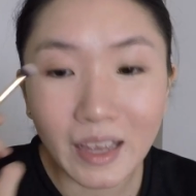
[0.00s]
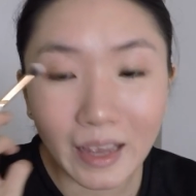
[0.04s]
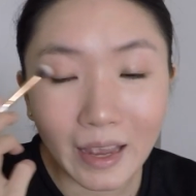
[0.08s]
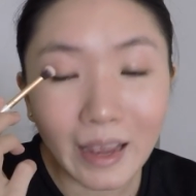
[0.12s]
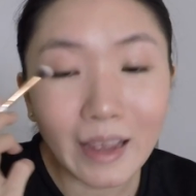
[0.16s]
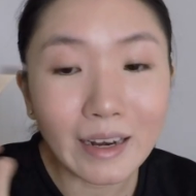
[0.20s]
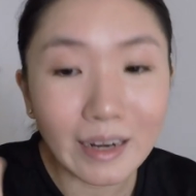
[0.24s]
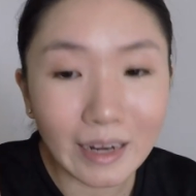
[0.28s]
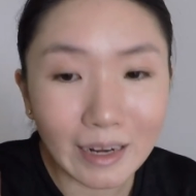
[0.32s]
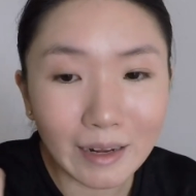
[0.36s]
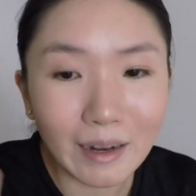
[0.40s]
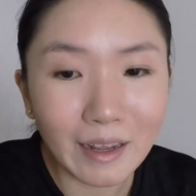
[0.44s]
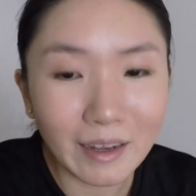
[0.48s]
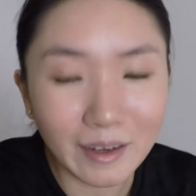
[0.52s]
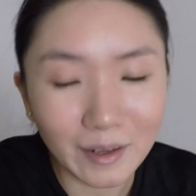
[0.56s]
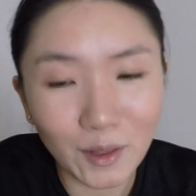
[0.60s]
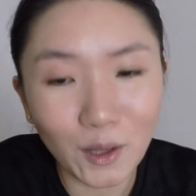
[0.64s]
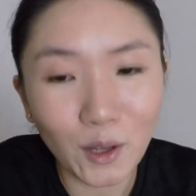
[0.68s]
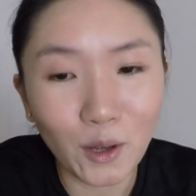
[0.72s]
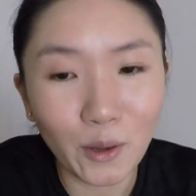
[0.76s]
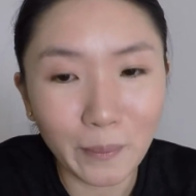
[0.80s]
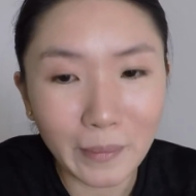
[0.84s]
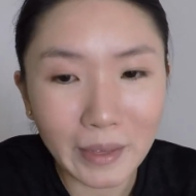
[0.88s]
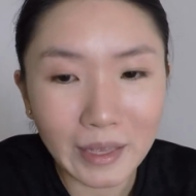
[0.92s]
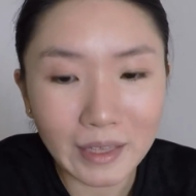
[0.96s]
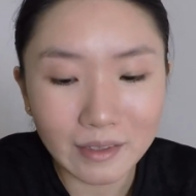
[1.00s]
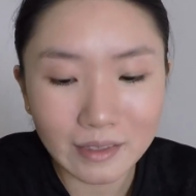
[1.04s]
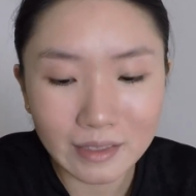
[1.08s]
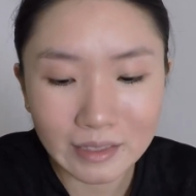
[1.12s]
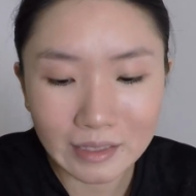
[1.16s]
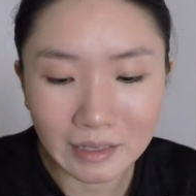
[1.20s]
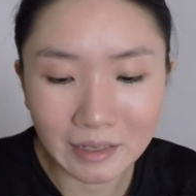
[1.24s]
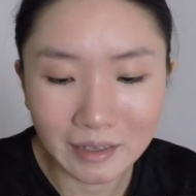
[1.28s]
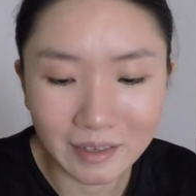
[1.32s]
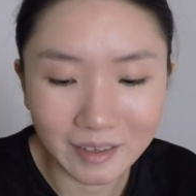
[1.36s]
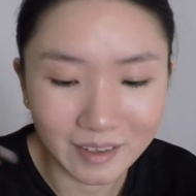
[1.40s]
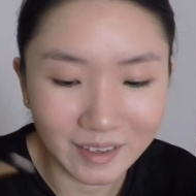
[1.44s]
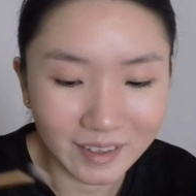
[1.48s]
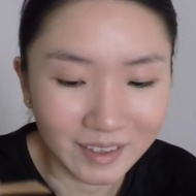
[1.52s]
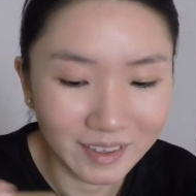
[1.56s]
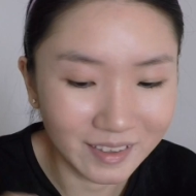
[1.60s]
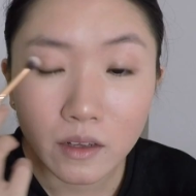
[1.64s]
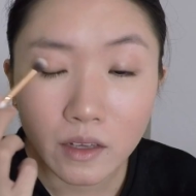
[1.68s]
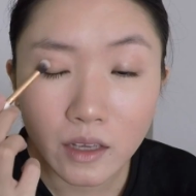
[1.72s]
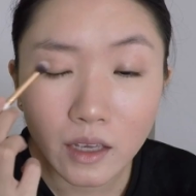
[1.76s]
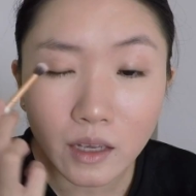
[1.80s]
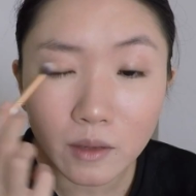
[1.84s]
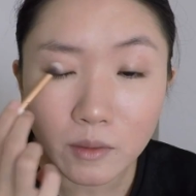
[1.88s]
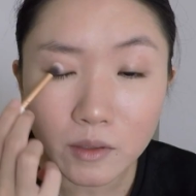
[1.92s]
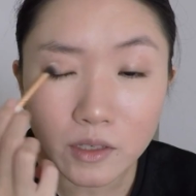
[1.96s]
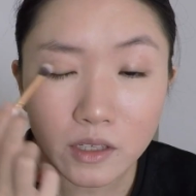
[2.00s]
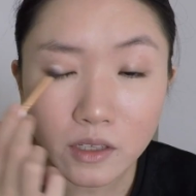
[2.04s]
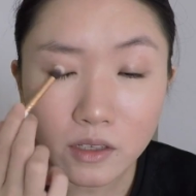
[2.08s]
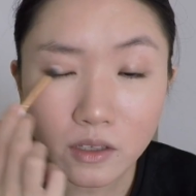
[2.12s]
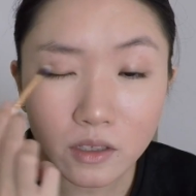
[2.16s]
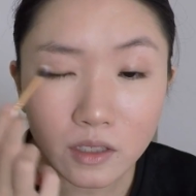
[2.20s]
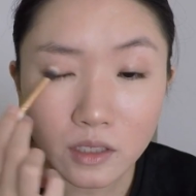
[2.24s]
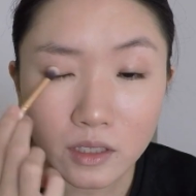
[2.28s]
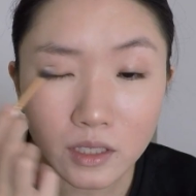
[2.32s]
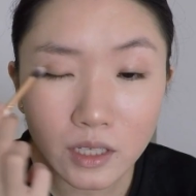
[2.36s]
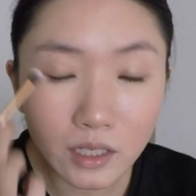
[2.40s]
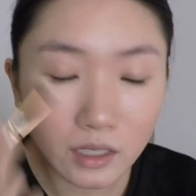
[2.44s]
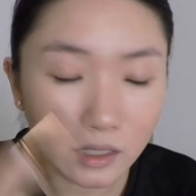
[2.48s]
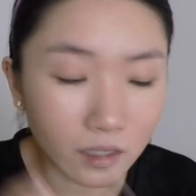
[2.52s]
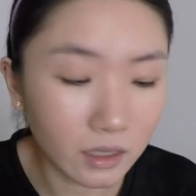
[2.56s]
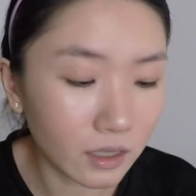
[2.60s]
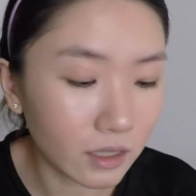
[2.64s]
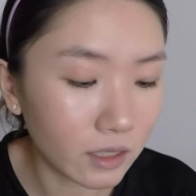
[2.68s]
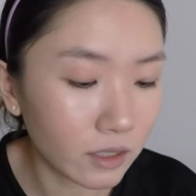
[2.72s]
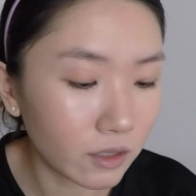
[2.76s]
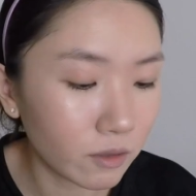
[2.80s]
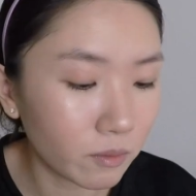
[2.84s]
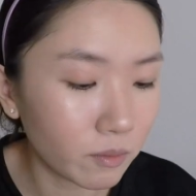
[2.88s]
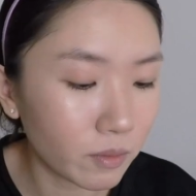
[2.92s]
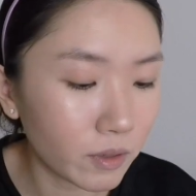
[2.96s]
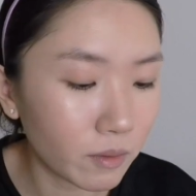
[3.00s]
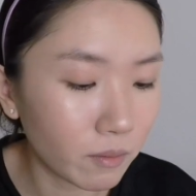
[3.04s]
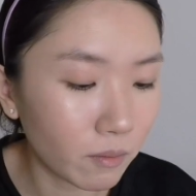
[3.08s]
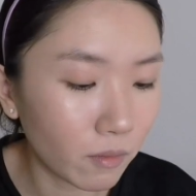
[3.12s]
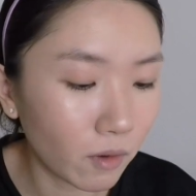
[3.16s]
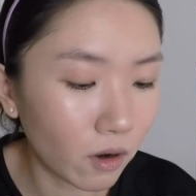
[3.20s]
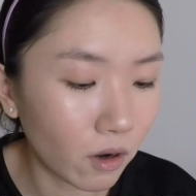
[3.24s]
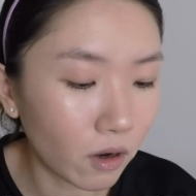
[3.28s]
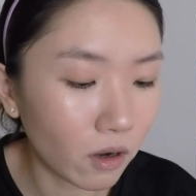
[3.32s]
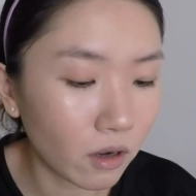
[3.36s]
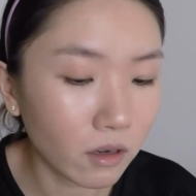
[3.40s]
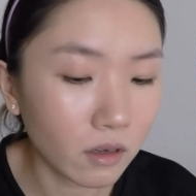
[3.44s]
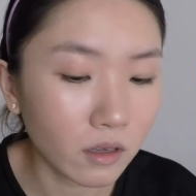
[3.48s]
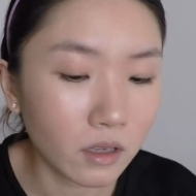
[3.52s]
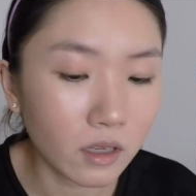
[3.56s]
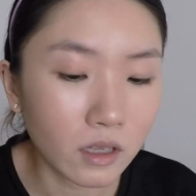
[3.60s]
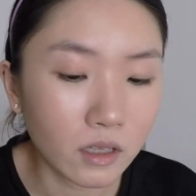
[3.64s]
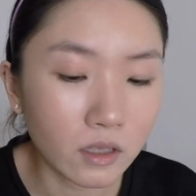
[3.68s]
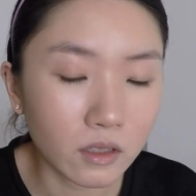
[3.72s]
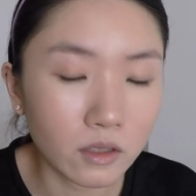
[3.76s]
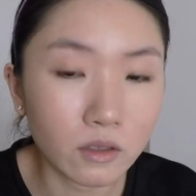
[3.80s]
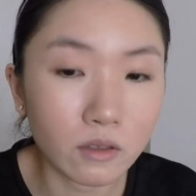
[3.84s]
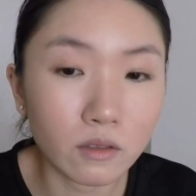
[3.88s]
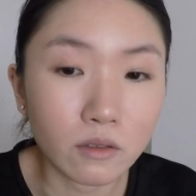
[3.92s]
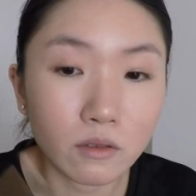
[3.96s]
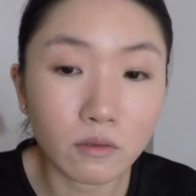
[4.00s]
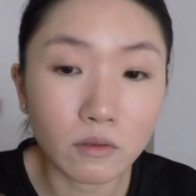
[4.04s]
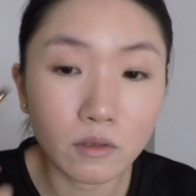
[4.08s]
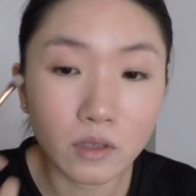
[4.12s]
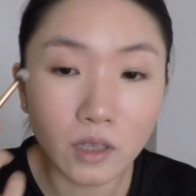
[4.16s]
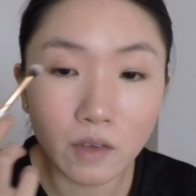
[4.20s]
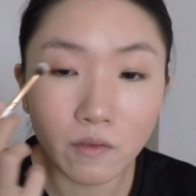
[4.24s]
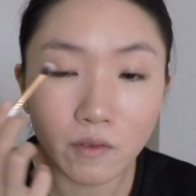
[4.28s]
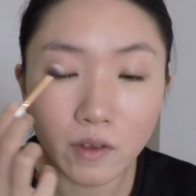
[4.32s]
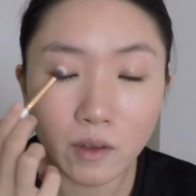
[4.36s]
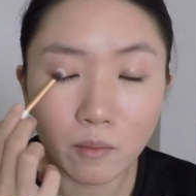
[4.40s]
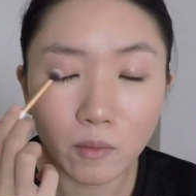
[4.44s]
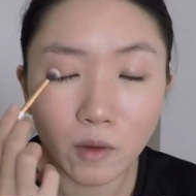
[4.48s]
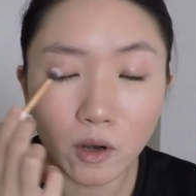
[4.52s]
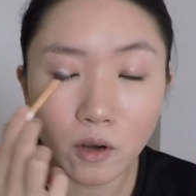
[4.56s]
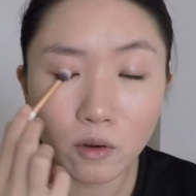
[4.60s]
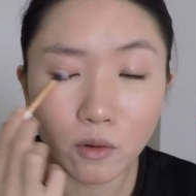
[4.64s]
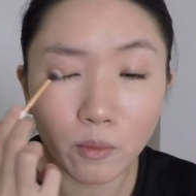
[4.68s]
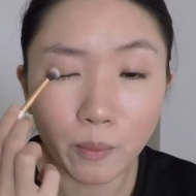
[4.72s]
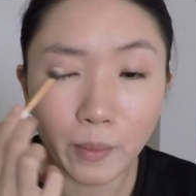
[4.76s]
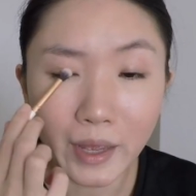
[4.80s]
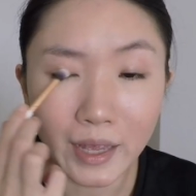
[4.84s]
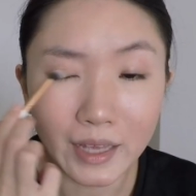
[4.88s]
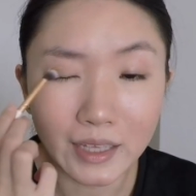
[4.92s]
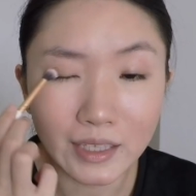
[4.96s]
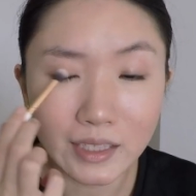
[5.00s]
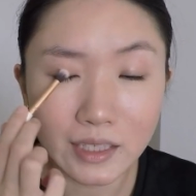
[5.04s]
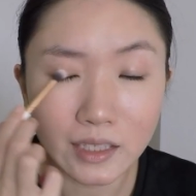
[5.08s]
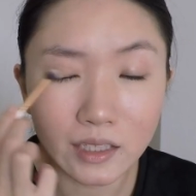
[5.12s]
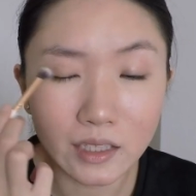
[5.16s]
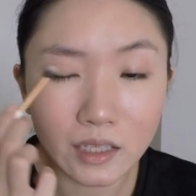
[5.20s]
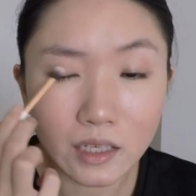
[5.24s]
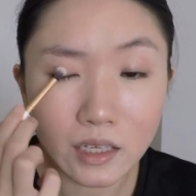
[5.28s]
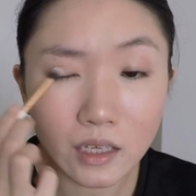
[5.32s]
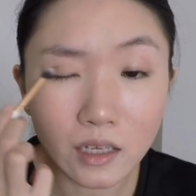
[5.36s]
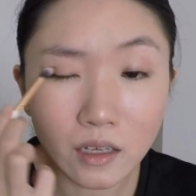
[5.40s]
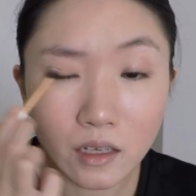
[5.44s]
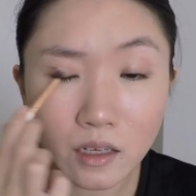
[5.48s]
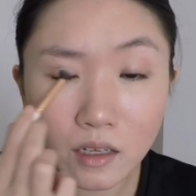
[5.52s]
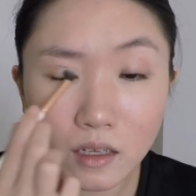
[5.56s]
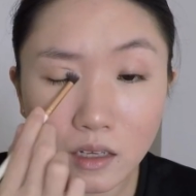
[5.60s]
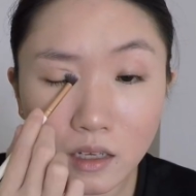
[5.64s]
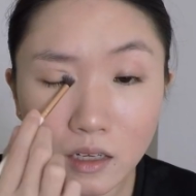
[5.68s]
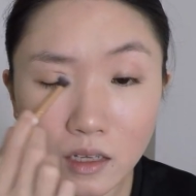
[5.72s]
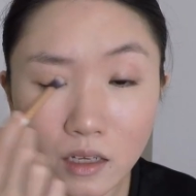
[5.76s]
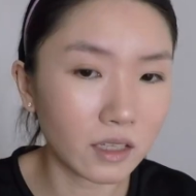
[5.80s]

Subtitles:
and I like a lot of mattes. Okay, I'm just gonna take a little bit more to give it more opacity.